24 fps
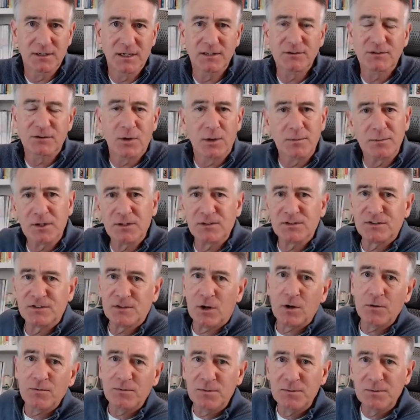And so I'm going to
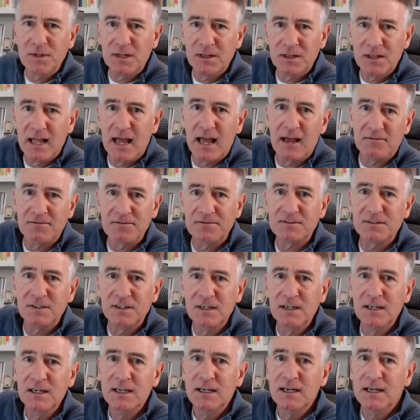start from the left,
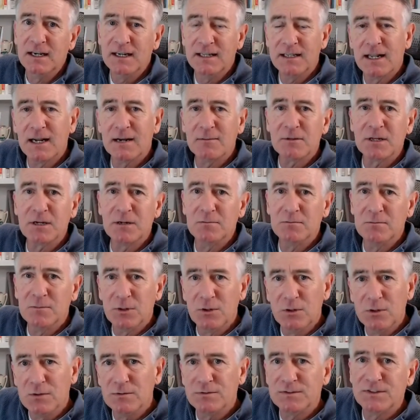and then I'm going to
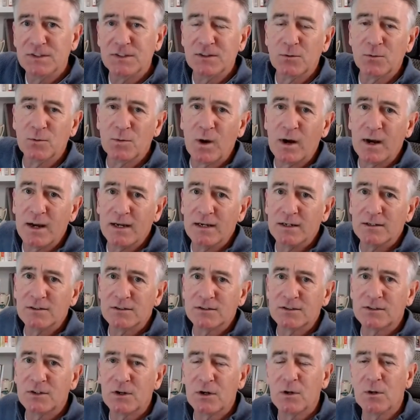move to the right.
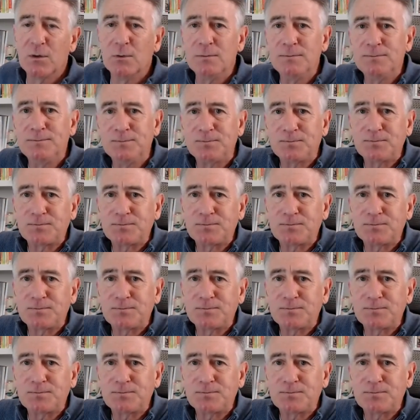So,